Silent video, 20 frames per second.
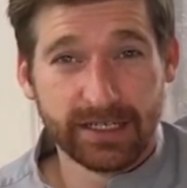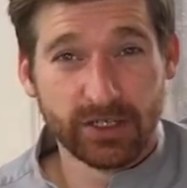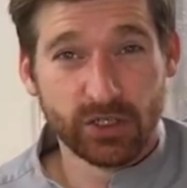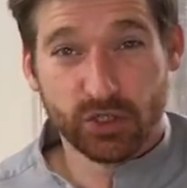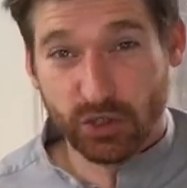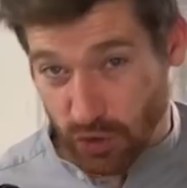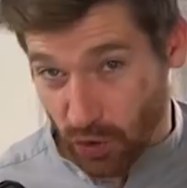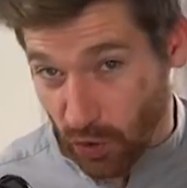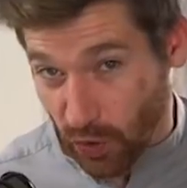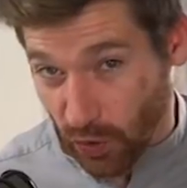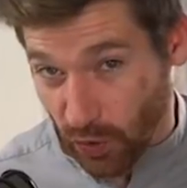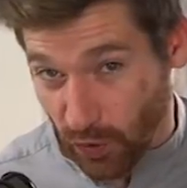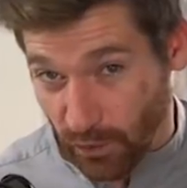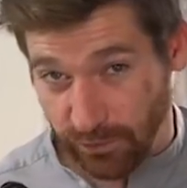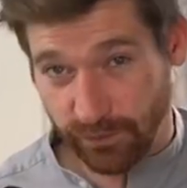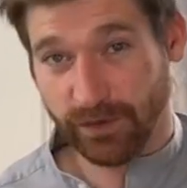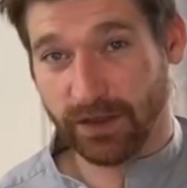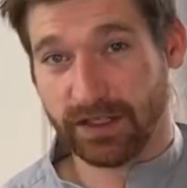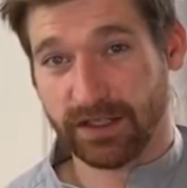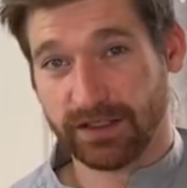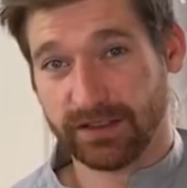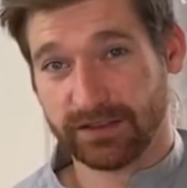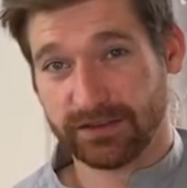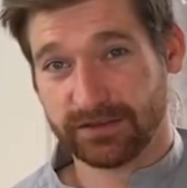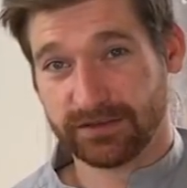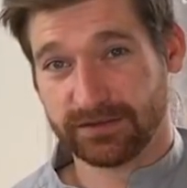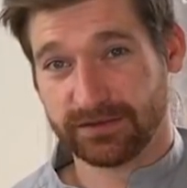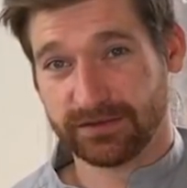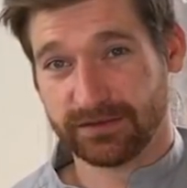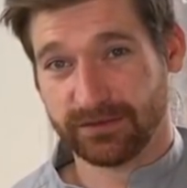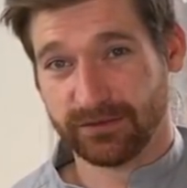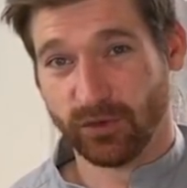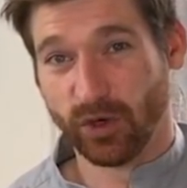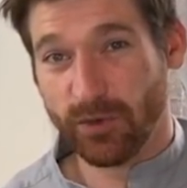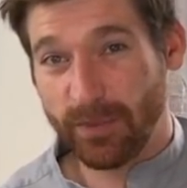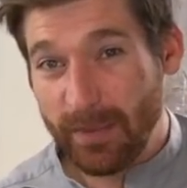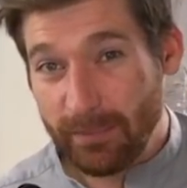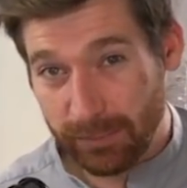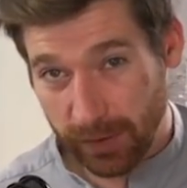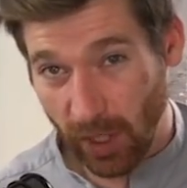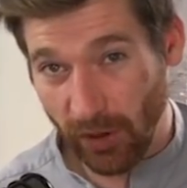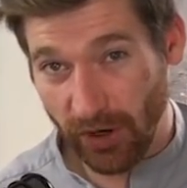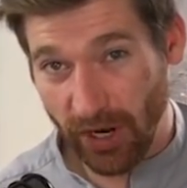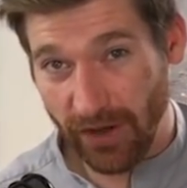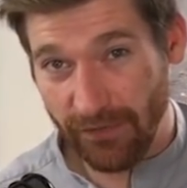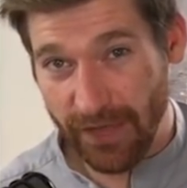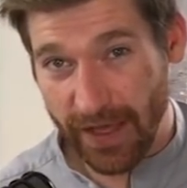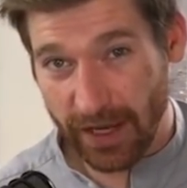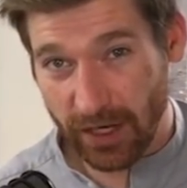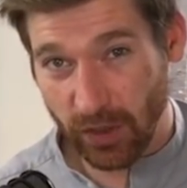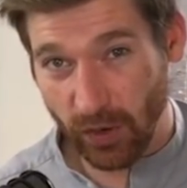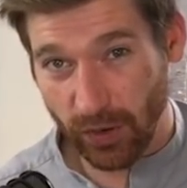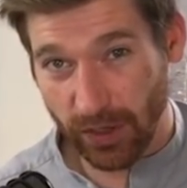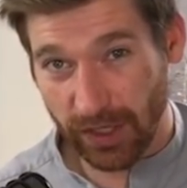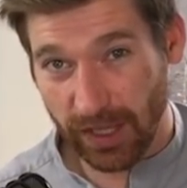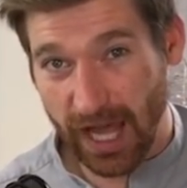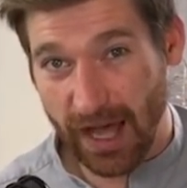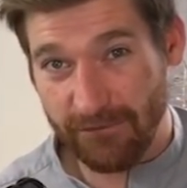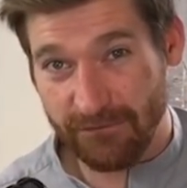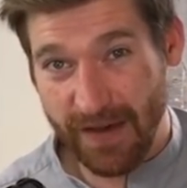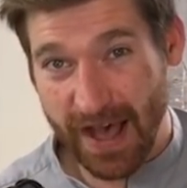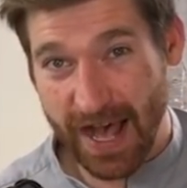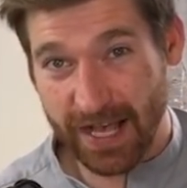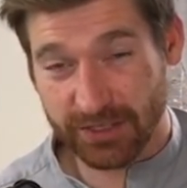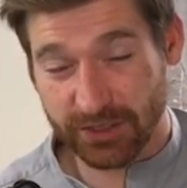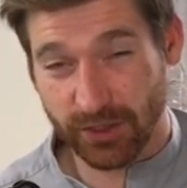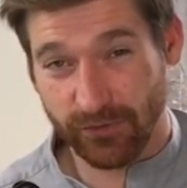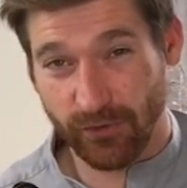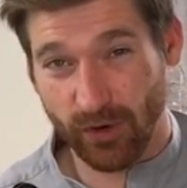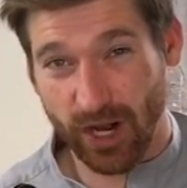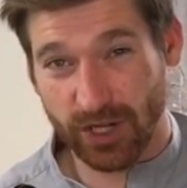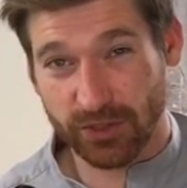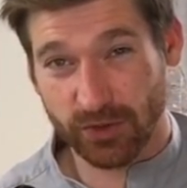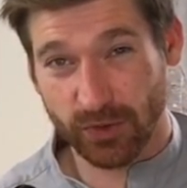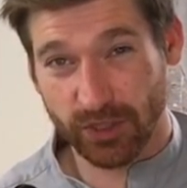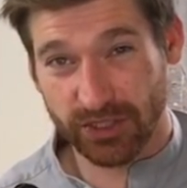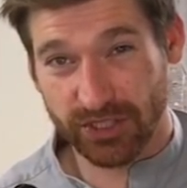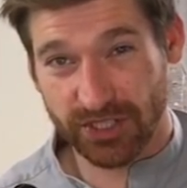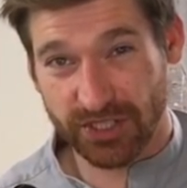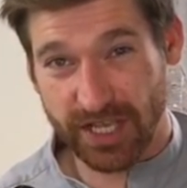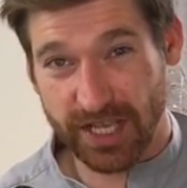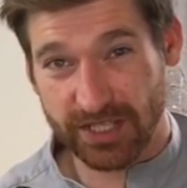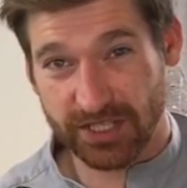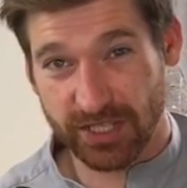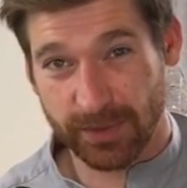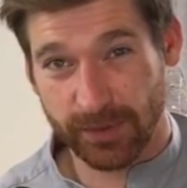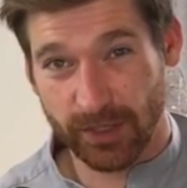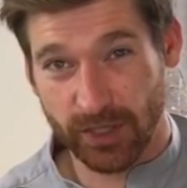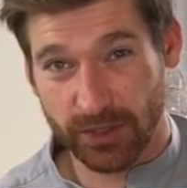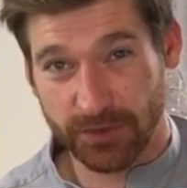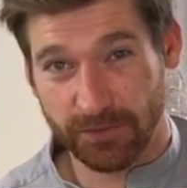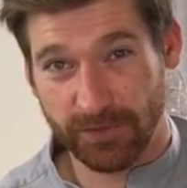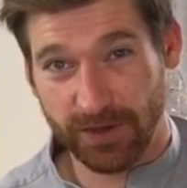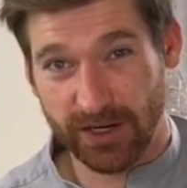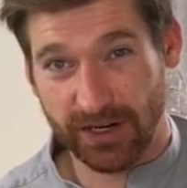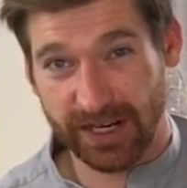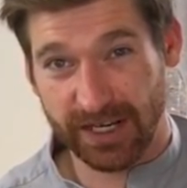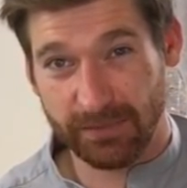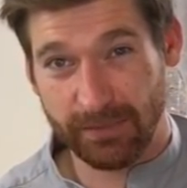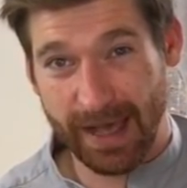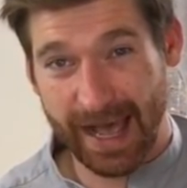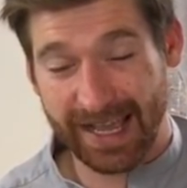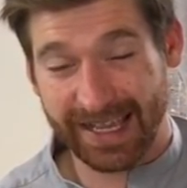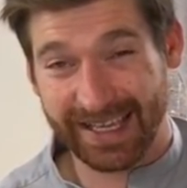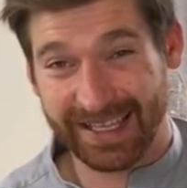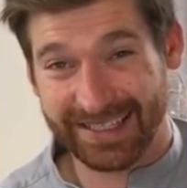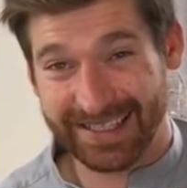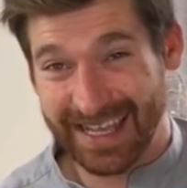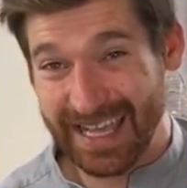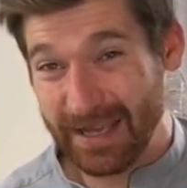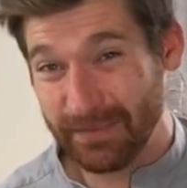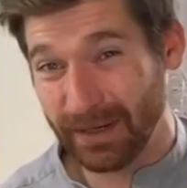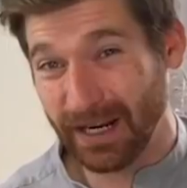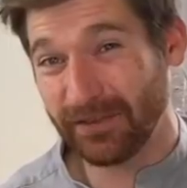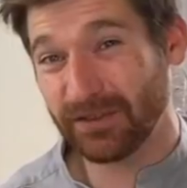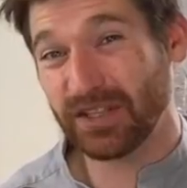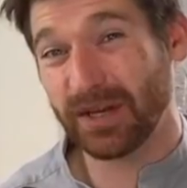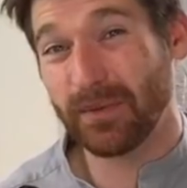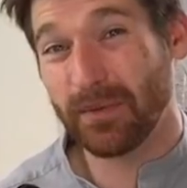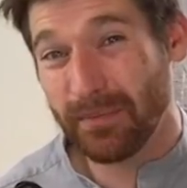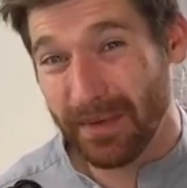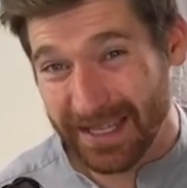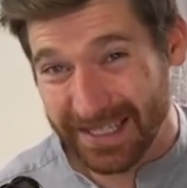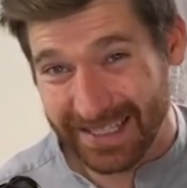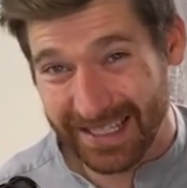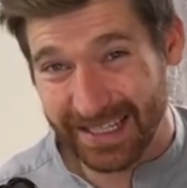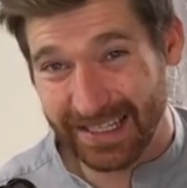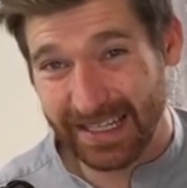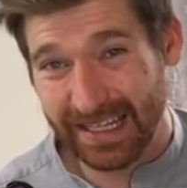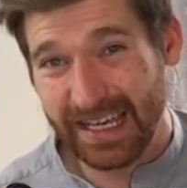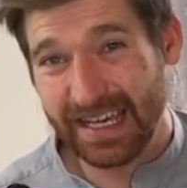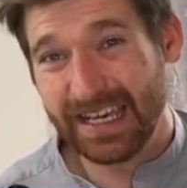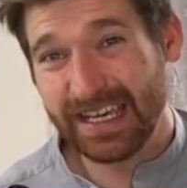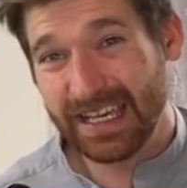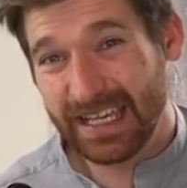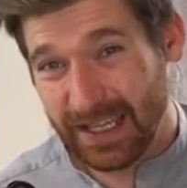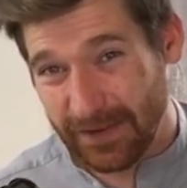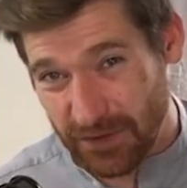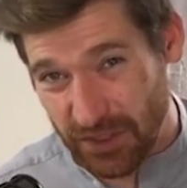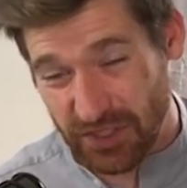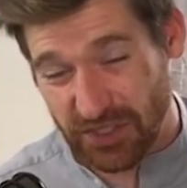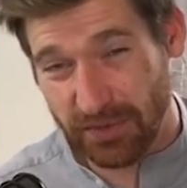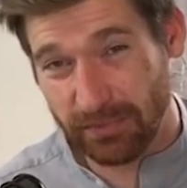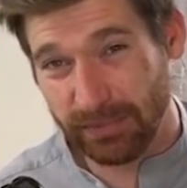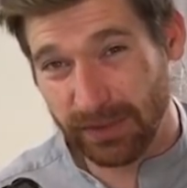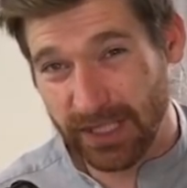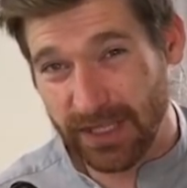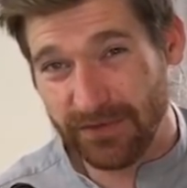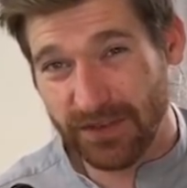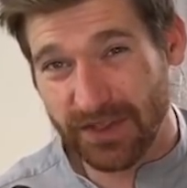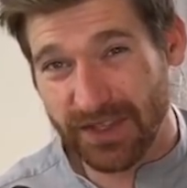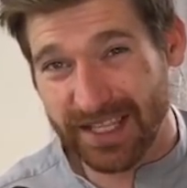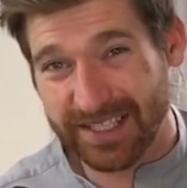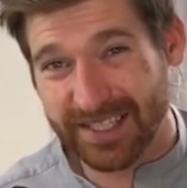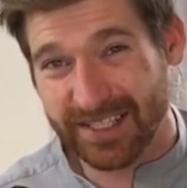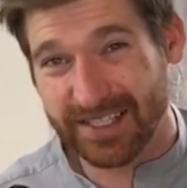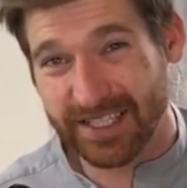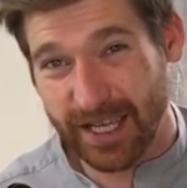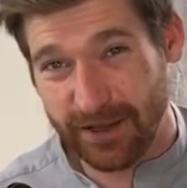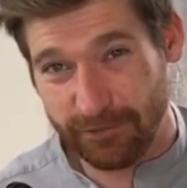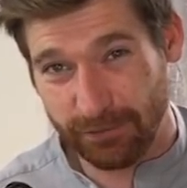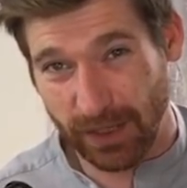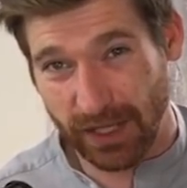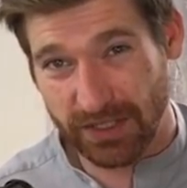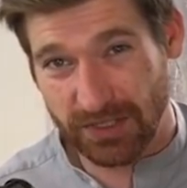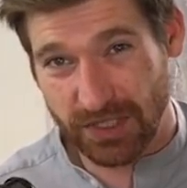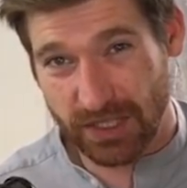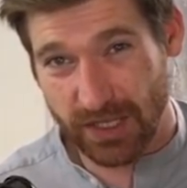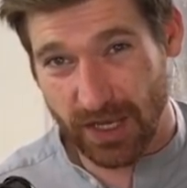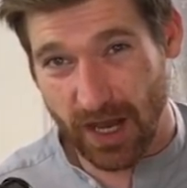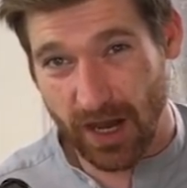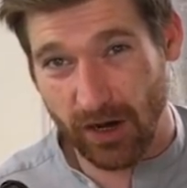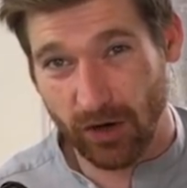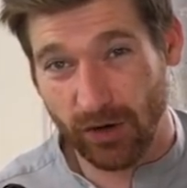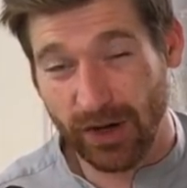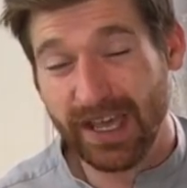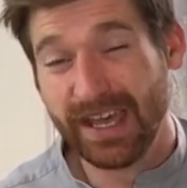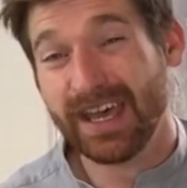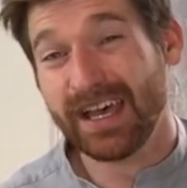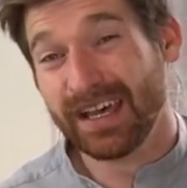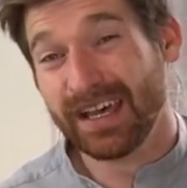Struff would have been blown off that court a lot faster if Roger would have just hit some of those fearhand backhands in, but every time he missed it, it gives you some belief that that's a safe place to go.